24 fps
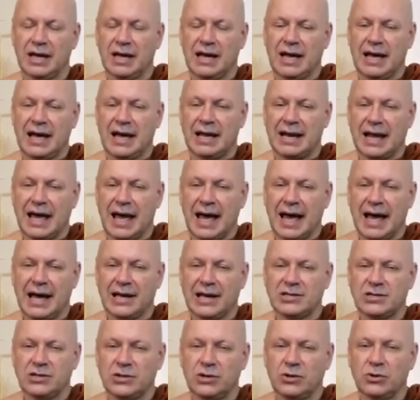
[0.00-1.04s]
And
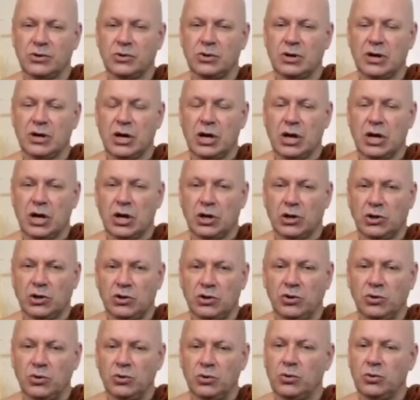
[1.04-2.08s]
as you
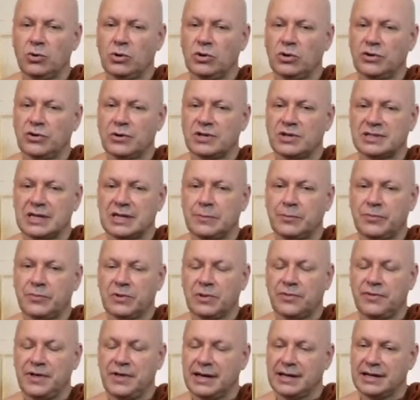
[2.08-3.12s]
do those simple
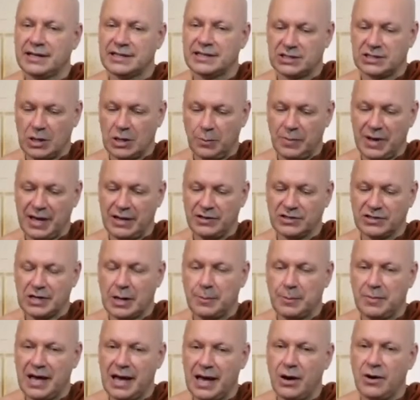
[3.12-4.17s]
things,
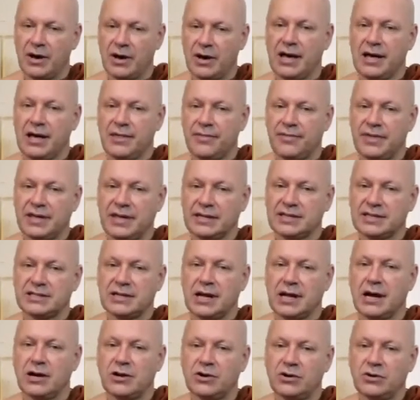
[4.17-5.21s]
somehow things
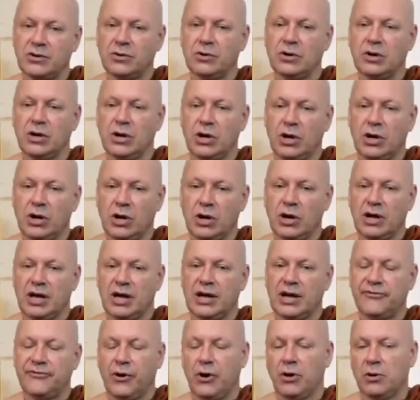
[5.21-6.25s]
start to
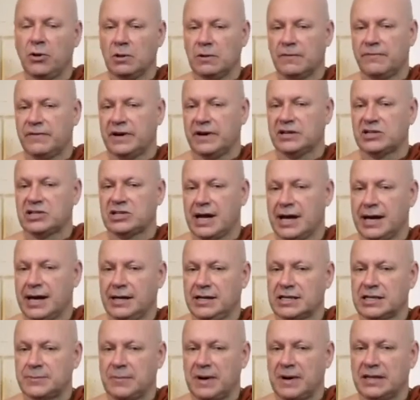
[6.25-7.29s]
evolve and
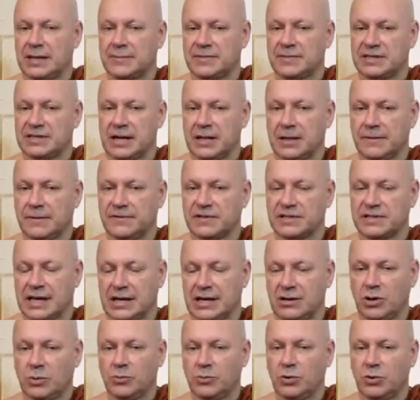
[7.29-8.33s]
change by themselves,
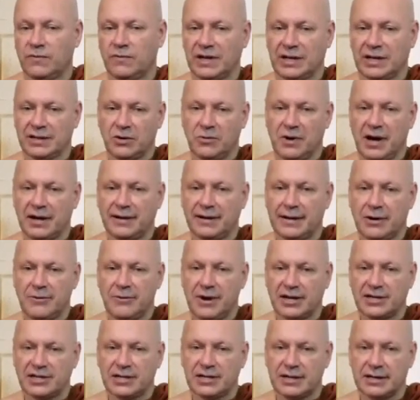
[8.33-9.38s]
and you're moving in the right
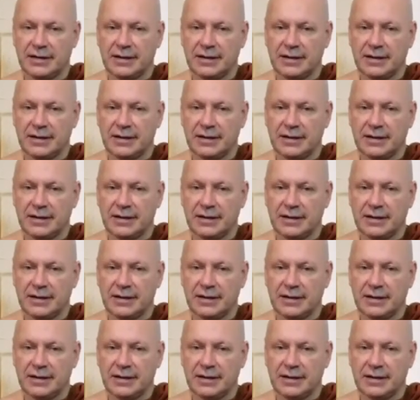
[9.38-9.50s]
direction.